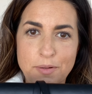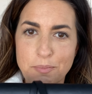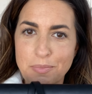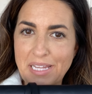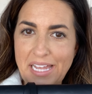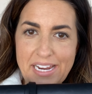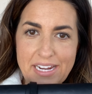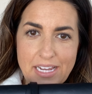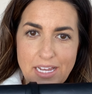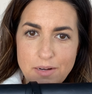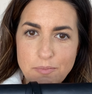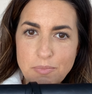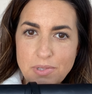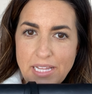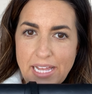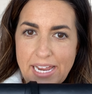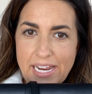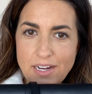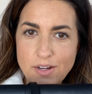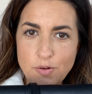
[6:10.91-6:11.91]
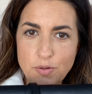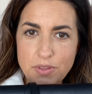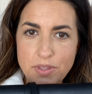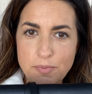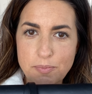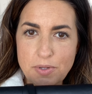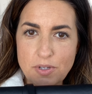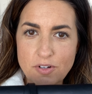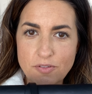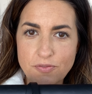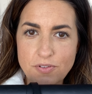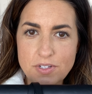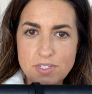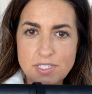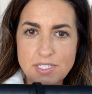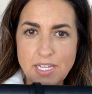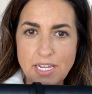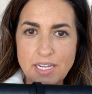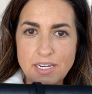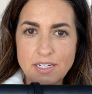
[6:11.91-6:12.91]
black on black with the beautiful
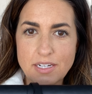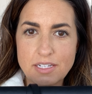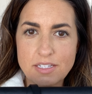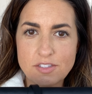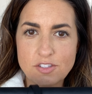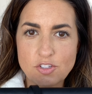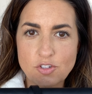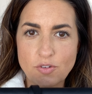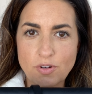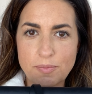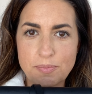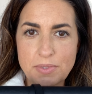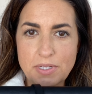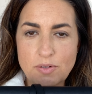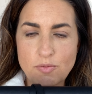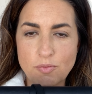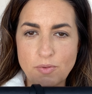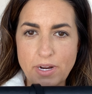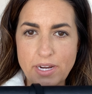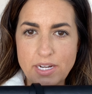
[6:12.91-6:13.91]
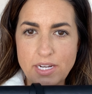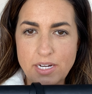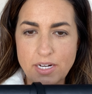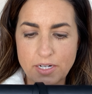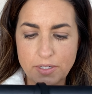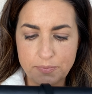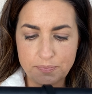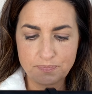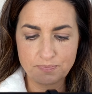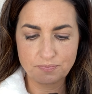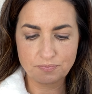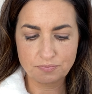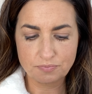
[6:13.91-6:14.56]
SEINT inscripted right here.